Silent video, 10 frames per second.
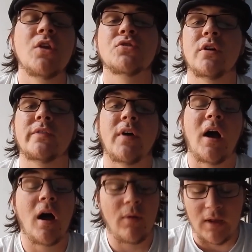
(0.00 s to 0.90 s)
So
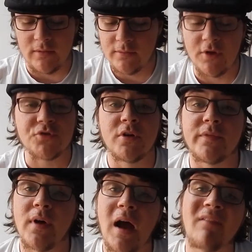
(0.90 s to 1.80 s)
far, well, not so
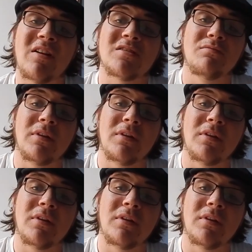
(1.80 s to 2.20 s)
far, I've actually